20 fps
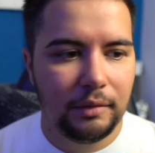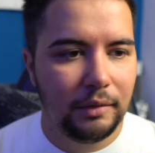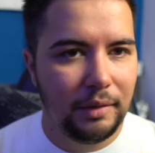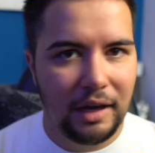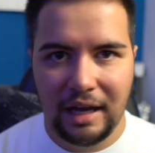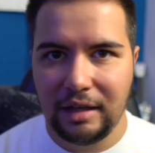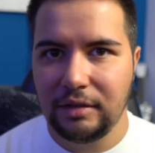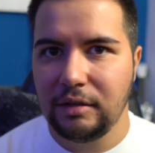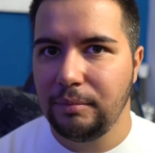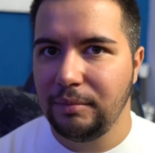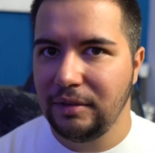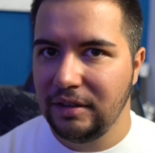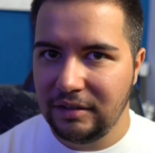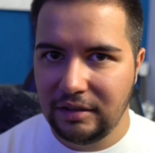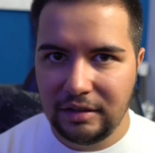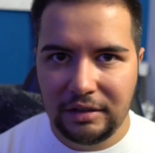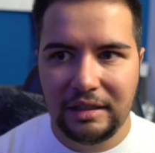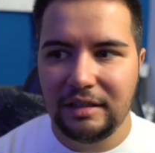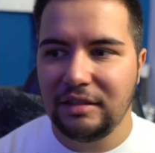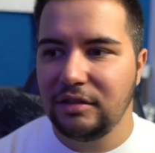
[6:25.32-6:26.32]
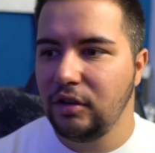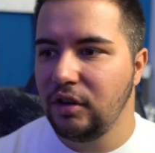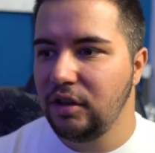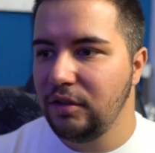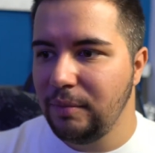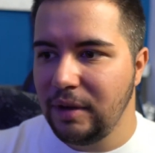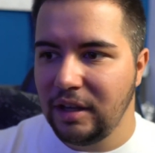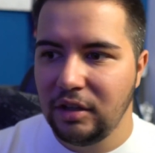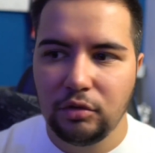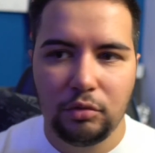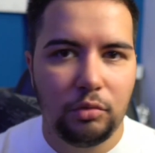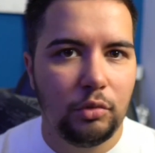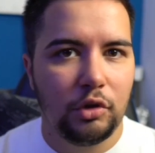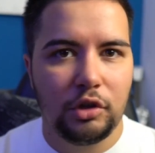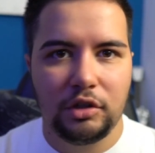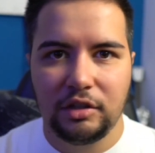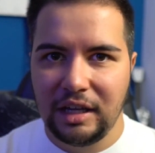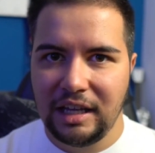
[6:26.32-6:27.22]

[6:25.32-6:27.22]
I repeat, it's all my own work.